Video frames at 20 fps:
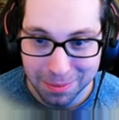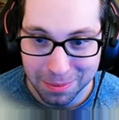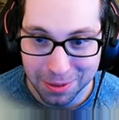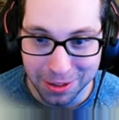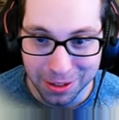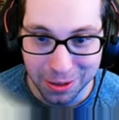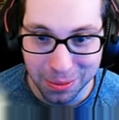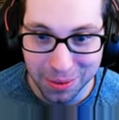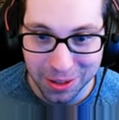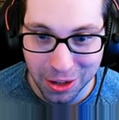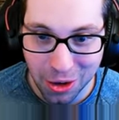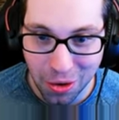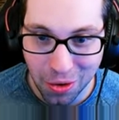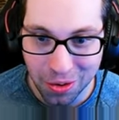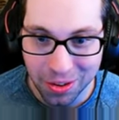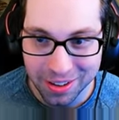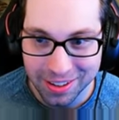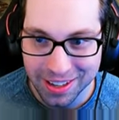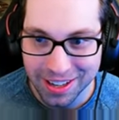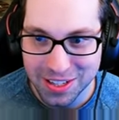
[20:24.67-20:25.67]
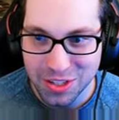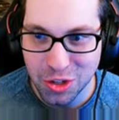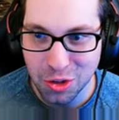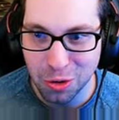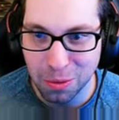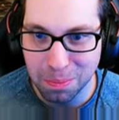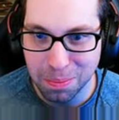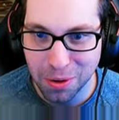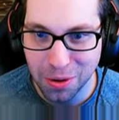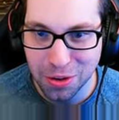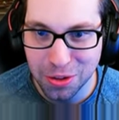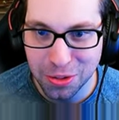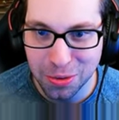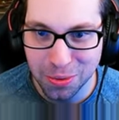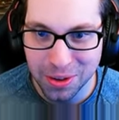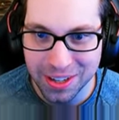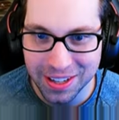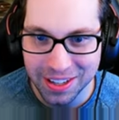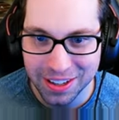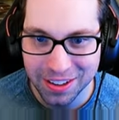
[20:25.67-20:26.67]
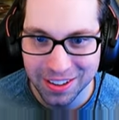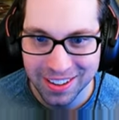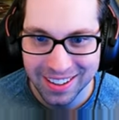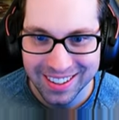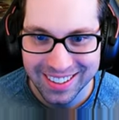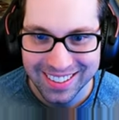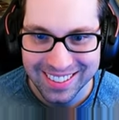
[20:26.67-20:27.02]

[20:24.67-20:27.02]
But here we go. Nice little par three here.